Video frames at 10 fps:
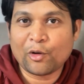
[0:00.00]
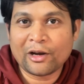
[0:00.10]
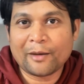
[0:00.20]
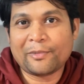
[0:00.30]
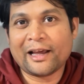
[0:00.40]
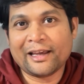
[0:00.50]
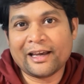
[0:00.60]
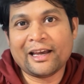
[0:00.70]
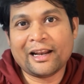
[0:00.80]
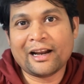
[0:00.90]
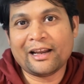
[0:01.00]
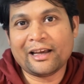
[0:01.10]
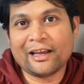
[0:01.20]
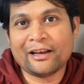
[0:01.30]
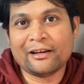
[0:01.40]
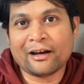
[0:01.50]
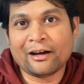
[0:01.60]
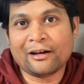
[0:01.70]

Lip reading: on applying again and again